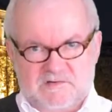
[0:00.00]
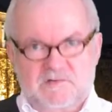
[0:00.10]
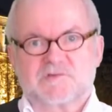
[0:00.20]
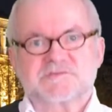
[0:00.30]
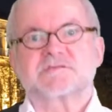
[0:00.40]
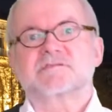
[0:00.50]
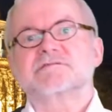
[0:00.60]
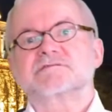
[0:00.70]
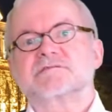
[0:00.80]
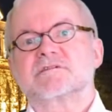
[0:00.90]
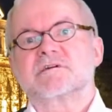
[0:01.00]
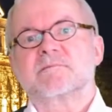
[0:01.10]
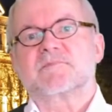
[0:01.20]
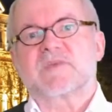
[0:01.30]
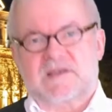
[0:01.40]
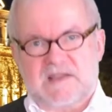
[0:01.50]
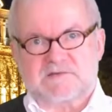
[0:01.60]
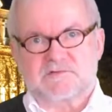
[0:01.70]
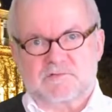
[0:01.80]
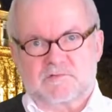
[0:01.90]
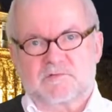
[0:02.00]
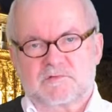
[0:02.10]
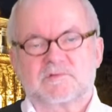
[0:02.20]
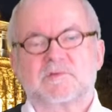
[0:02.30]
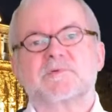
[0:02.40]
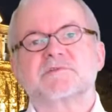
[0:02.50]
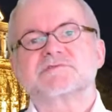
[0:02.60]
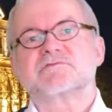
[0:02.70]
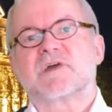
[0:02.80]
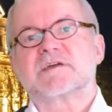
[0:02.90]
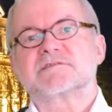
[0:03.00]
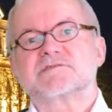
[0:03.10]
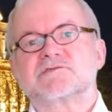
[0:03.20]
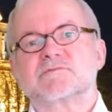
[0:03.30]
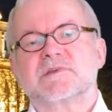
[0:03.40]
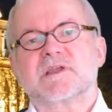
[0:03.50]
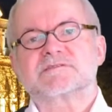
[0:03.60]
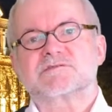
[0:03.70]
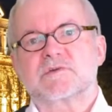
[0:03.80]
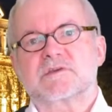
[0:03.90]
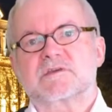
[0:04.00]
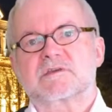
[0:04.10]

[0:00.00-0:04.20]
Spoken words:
nonsense that led to the person writing to me last week.